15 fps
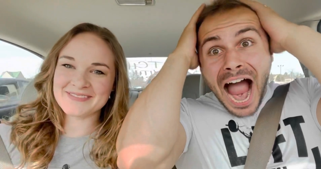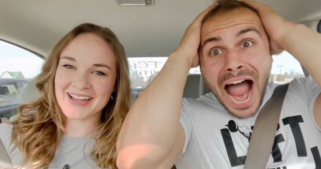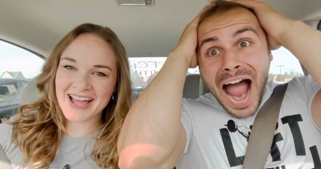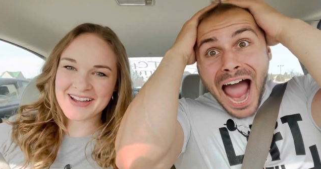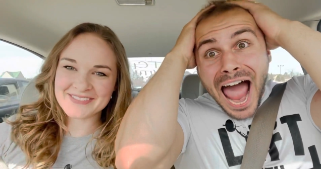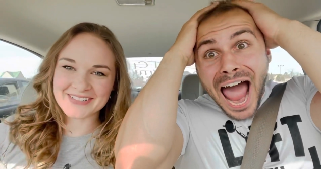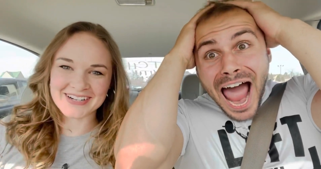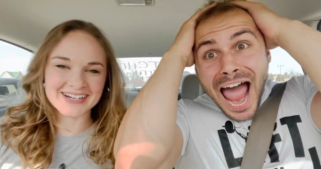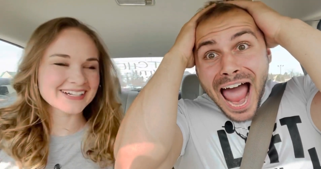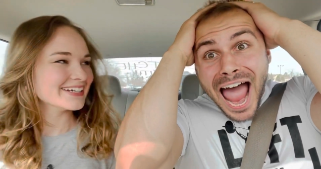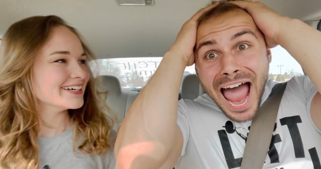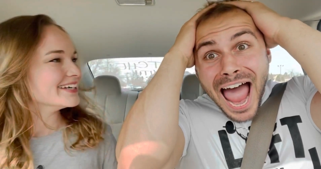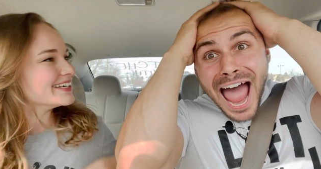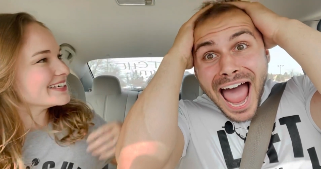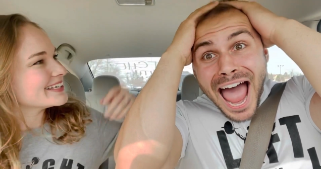Speaker 1: ever.
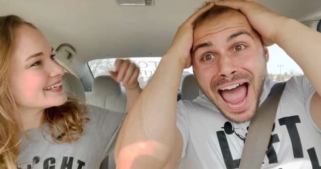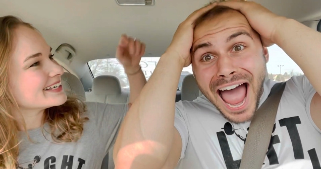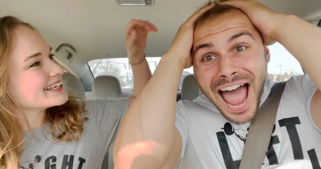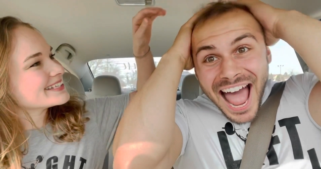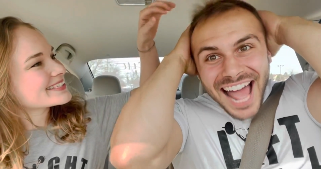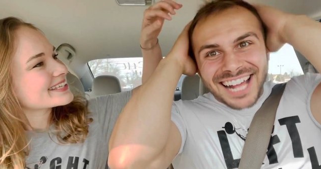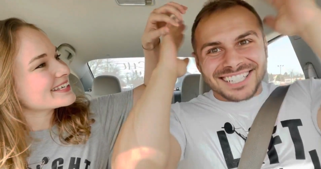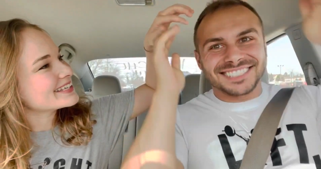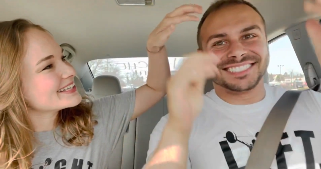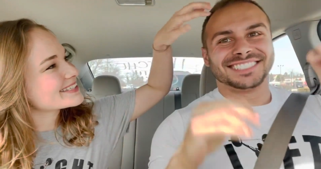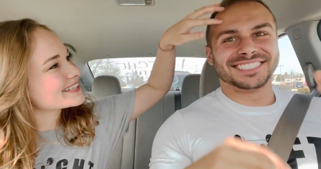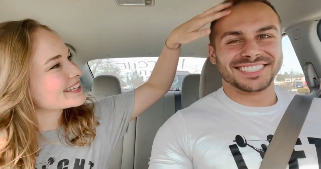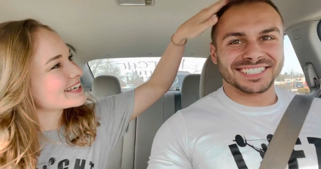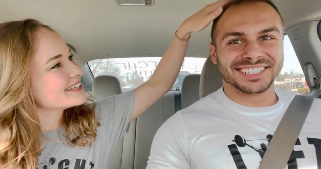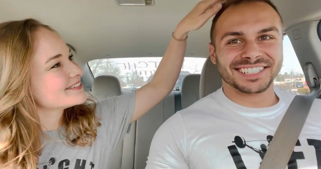Ah! He's,
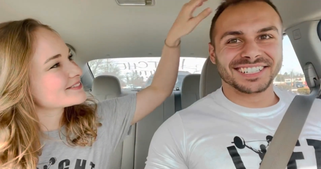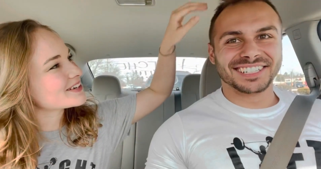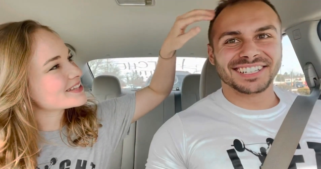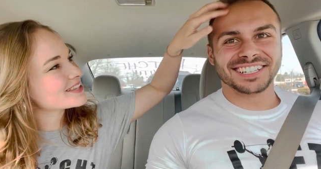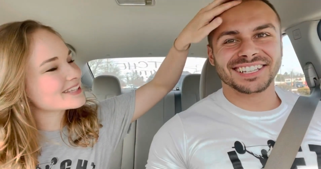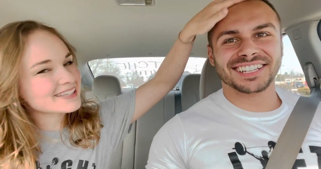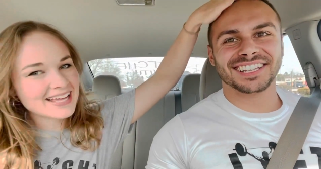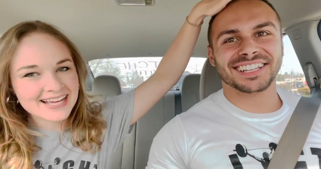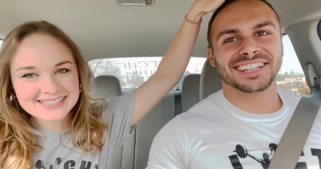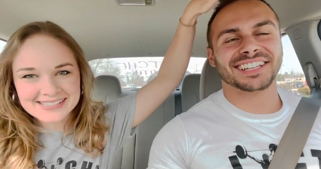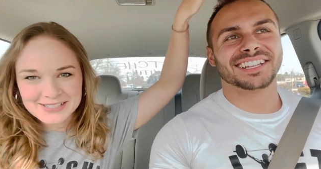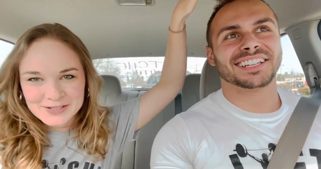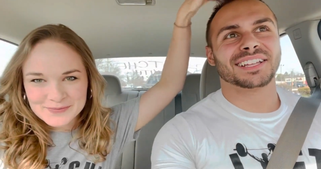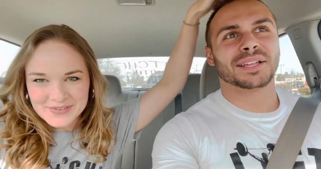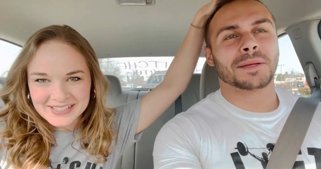he's, getting rid of the
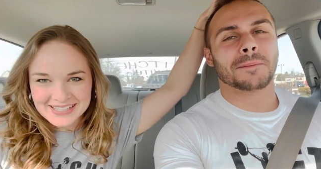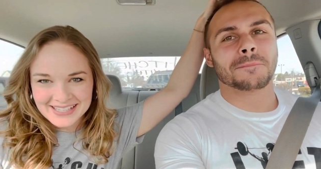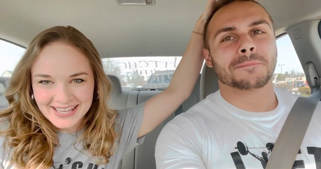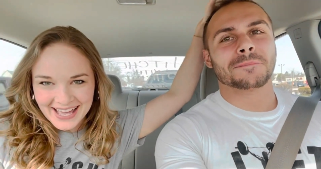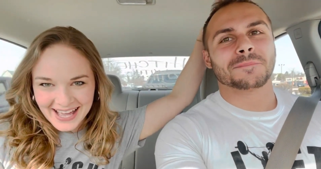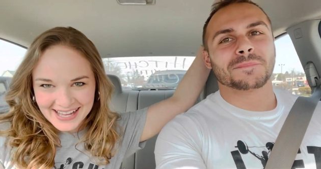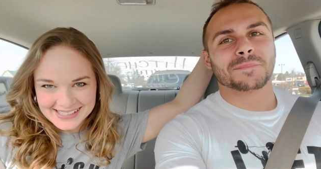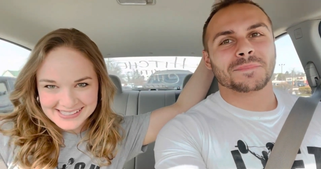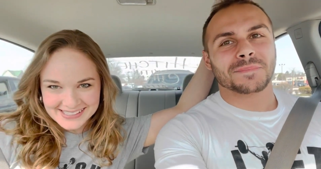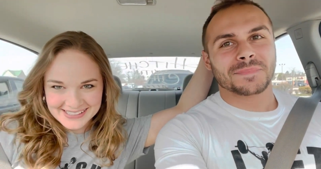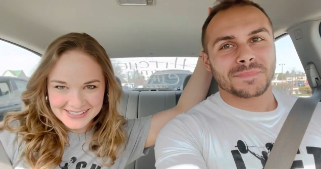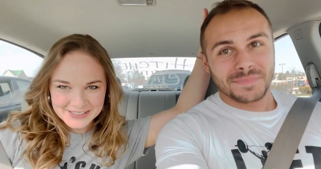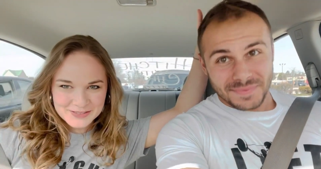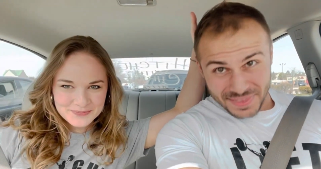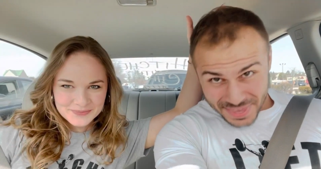last little bit he has
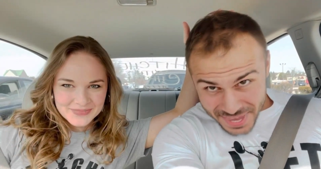here.